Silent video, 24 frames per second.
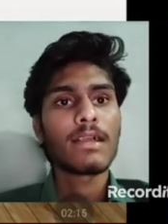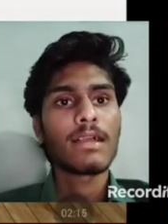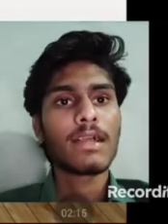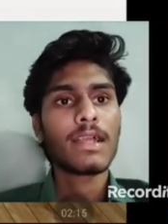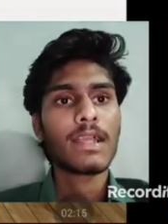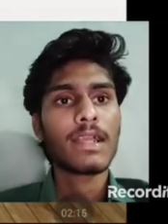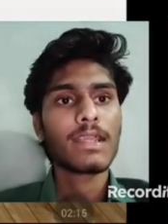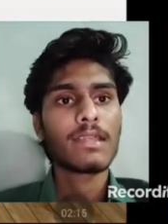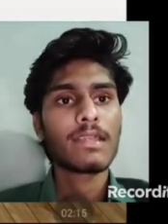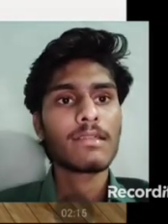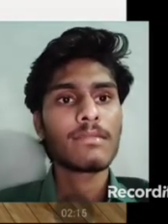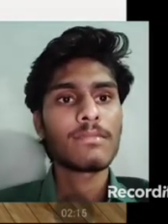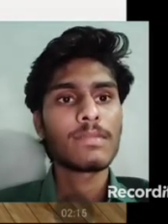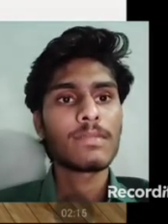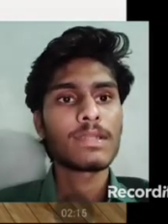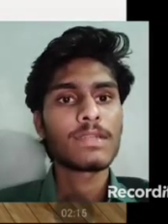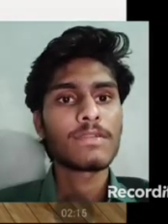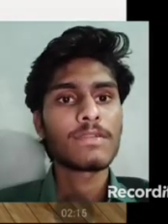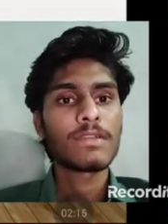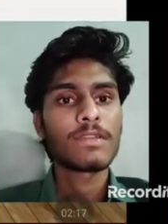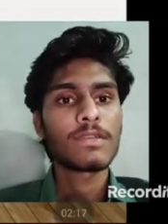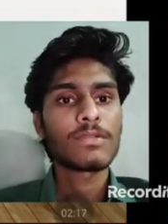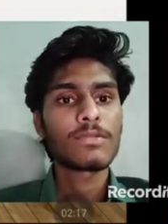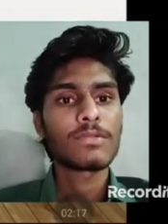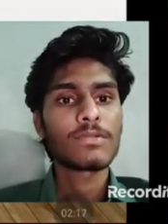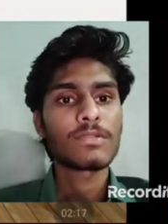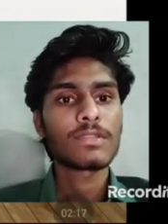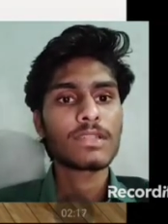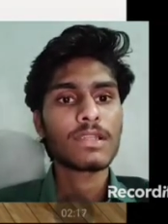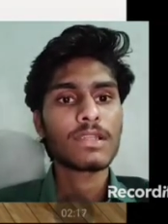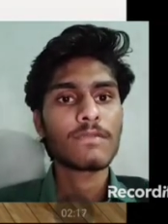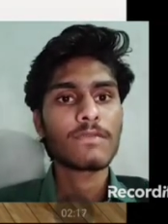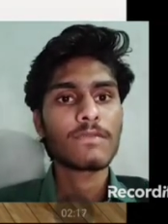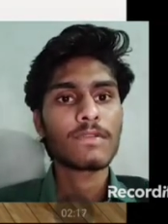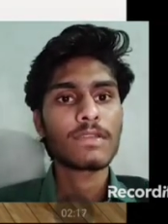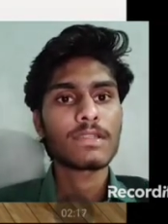Angle between two
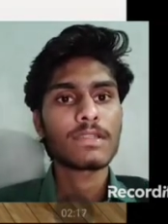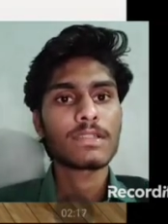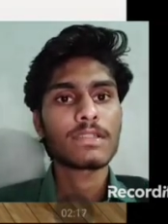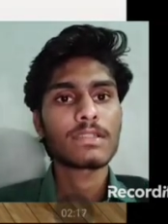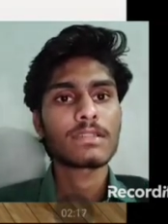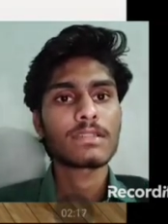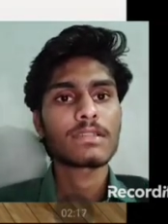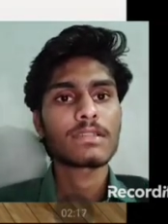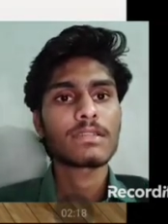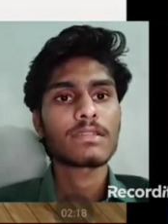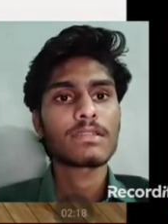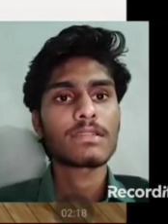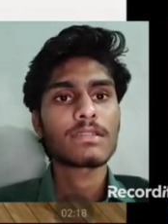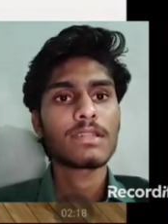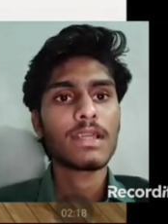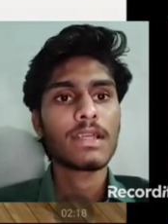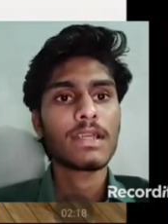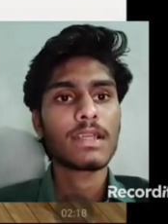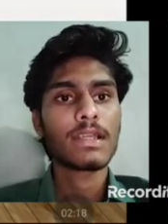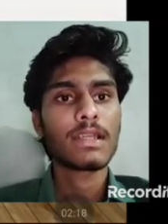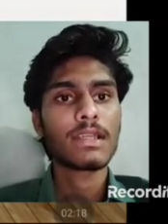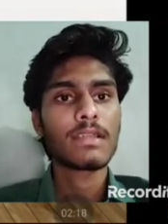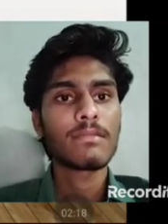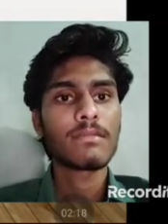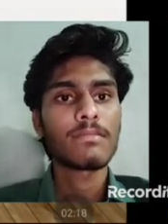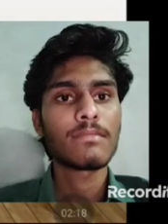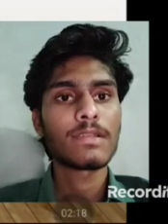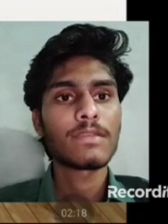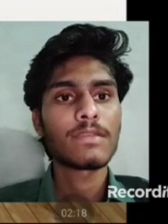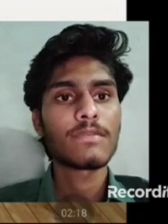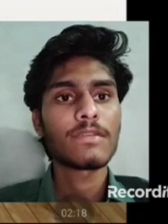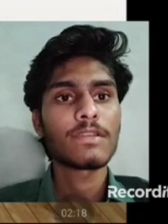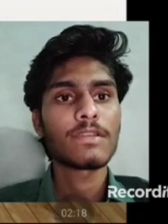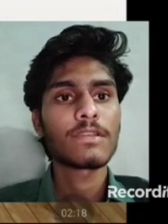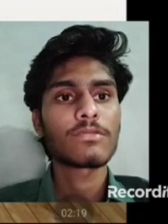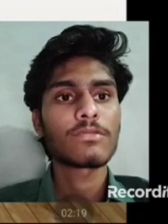surfaces. The angle
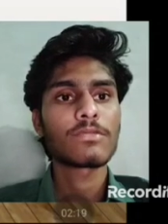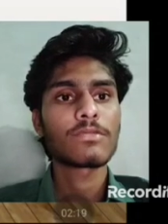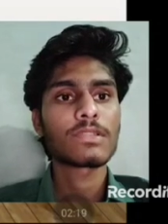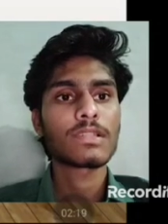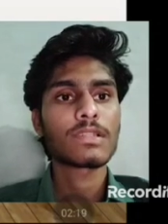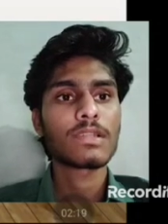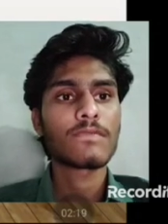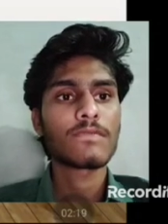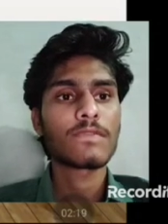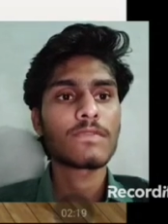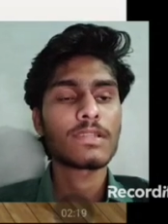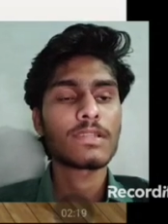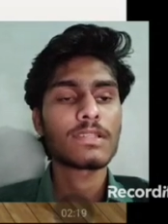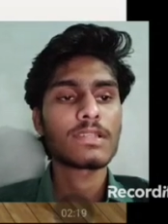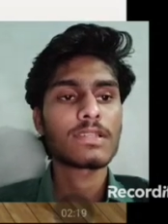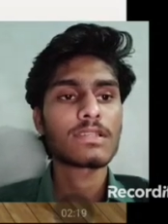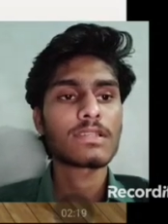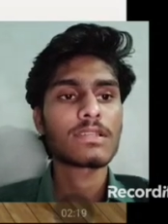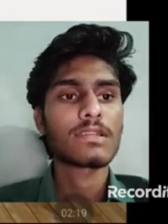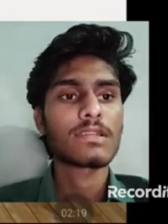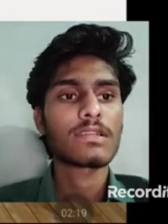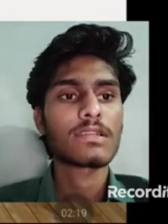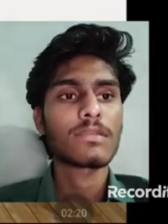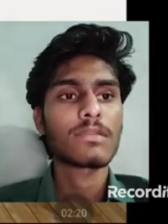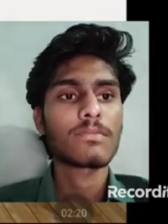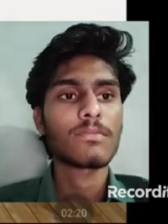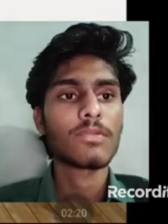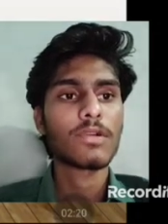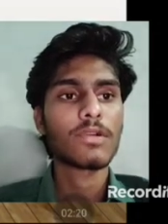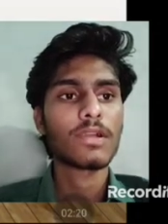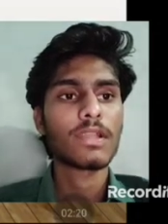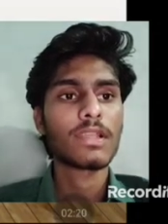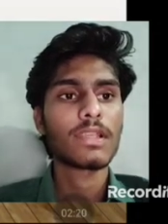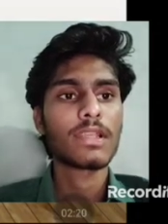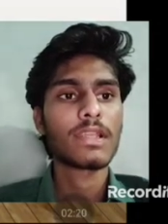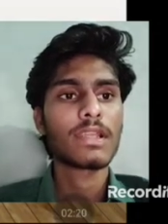between two surfaces at a
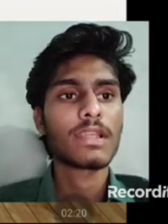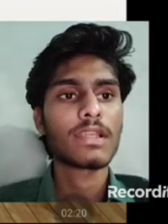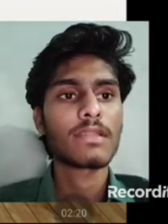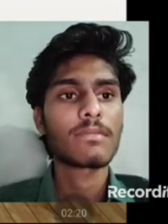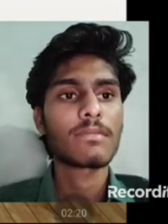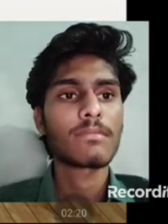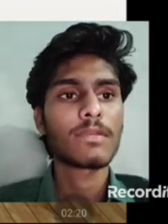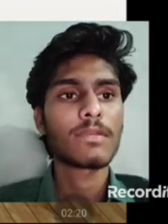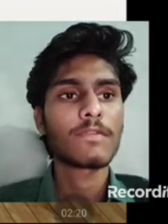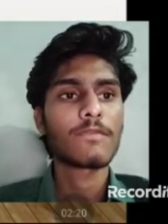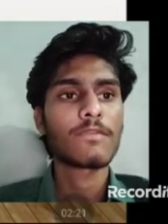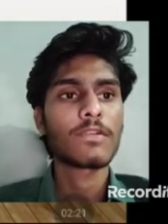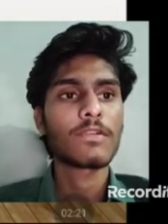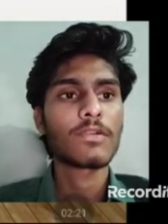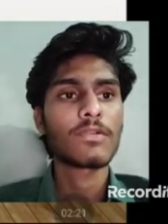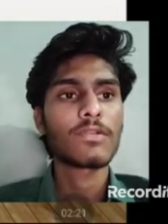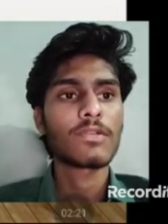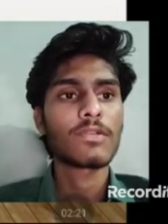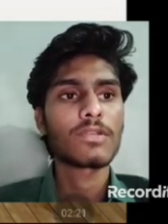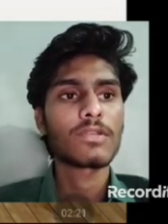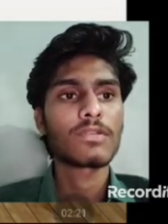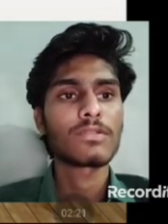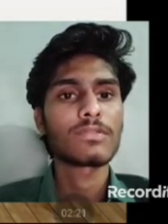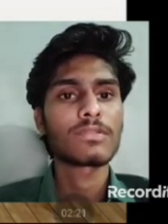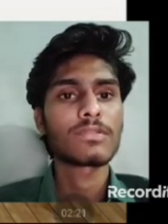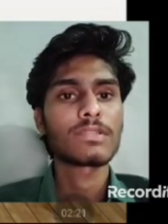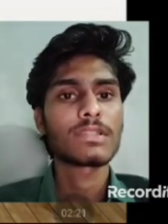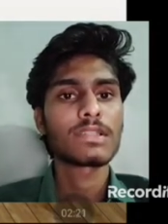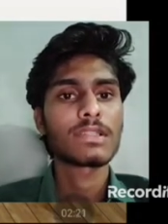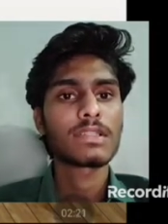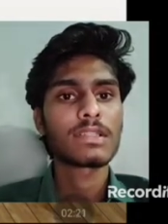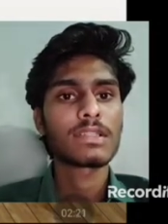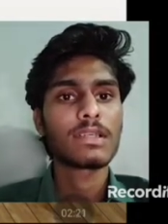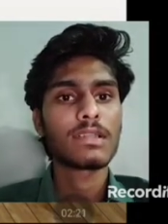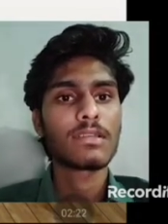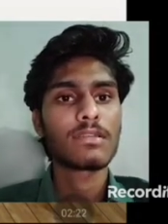point can be found
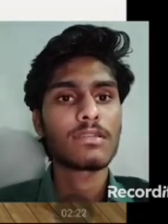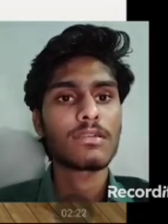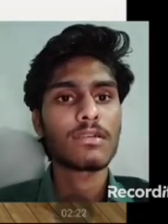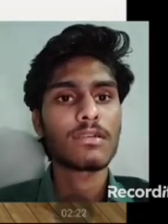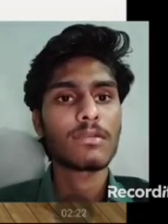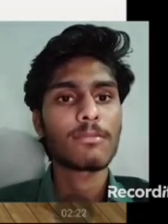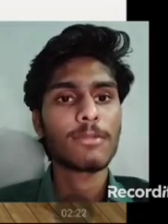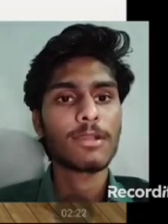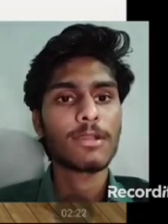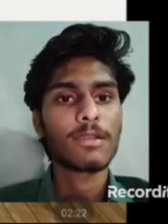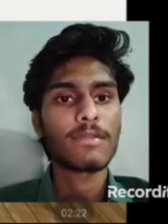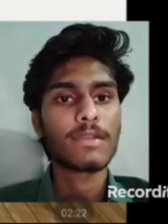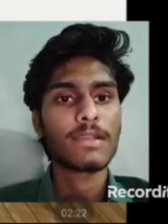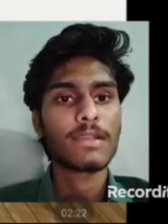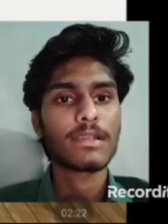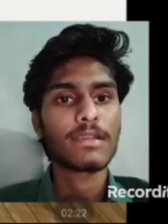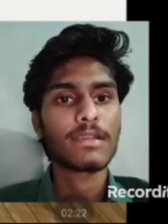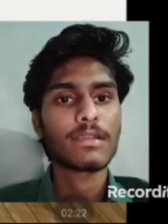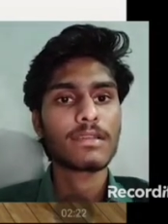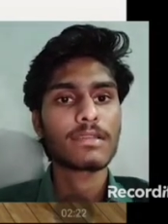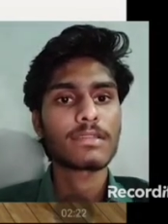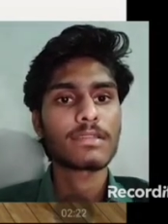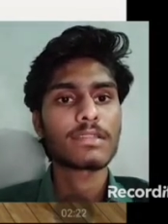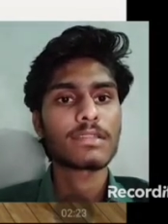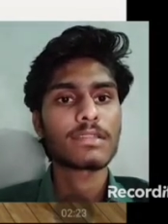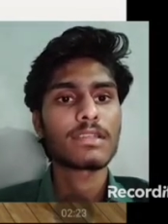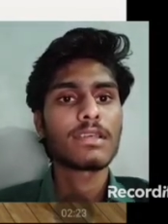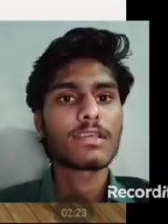using their normal vectors.